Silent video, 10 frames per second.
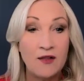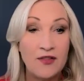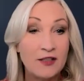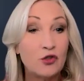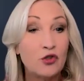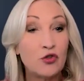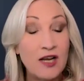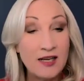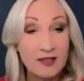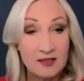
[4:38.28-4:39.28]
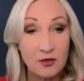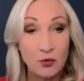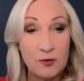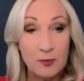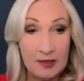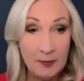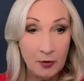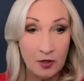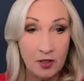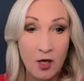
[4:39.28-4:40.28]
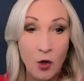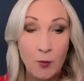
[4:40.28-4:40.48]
that attracts those people